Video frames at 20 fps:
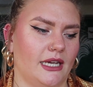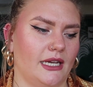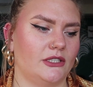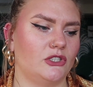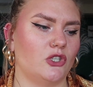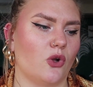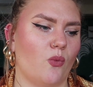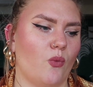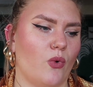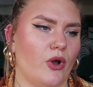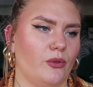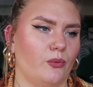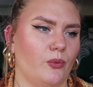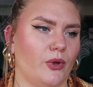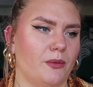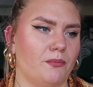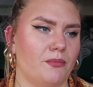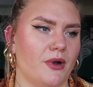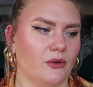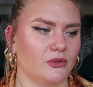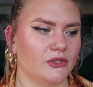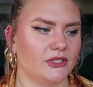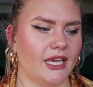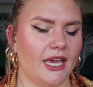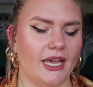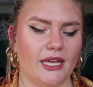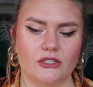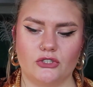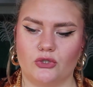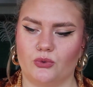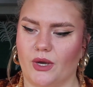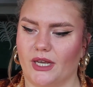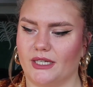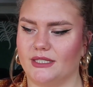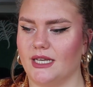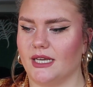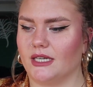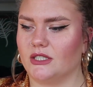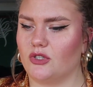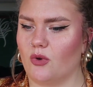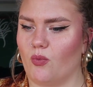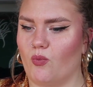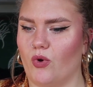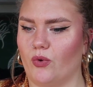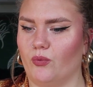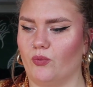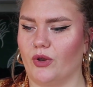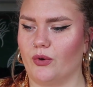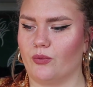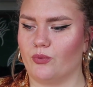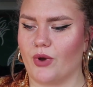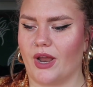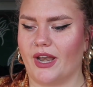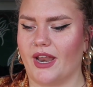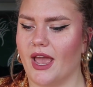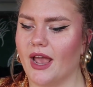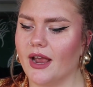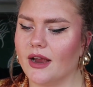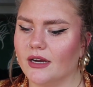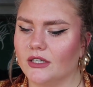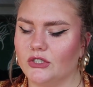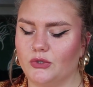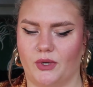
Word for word: take someone with brown skin? Do I take someone with red hair?